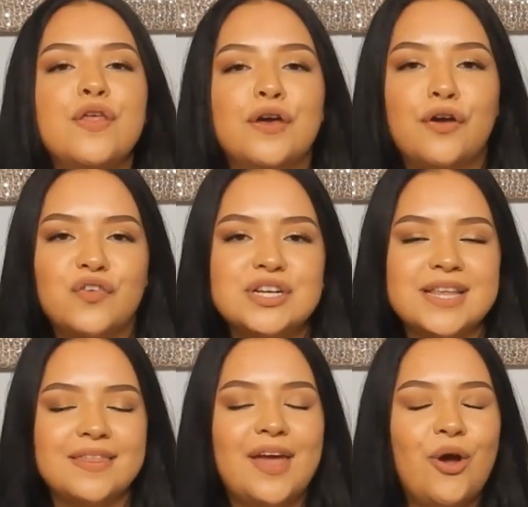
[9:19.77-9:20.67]
the covers
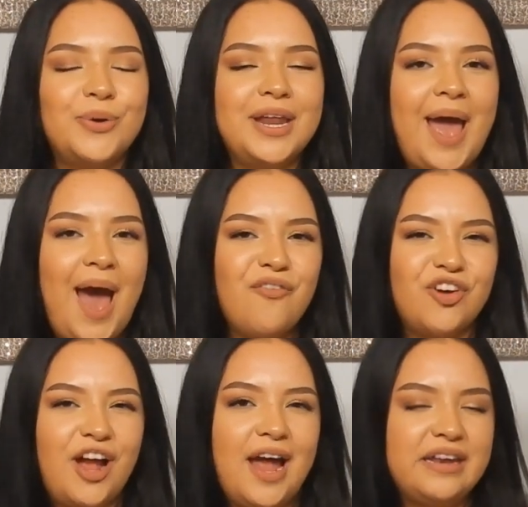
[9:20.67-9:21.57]
that they already have
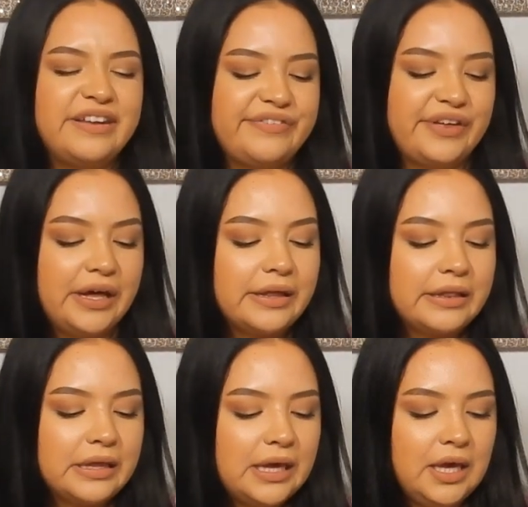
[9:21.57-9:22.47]
are kind of
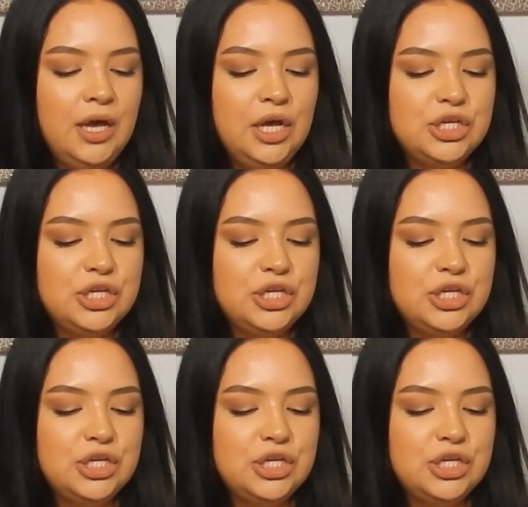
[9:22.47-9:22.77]
ugly.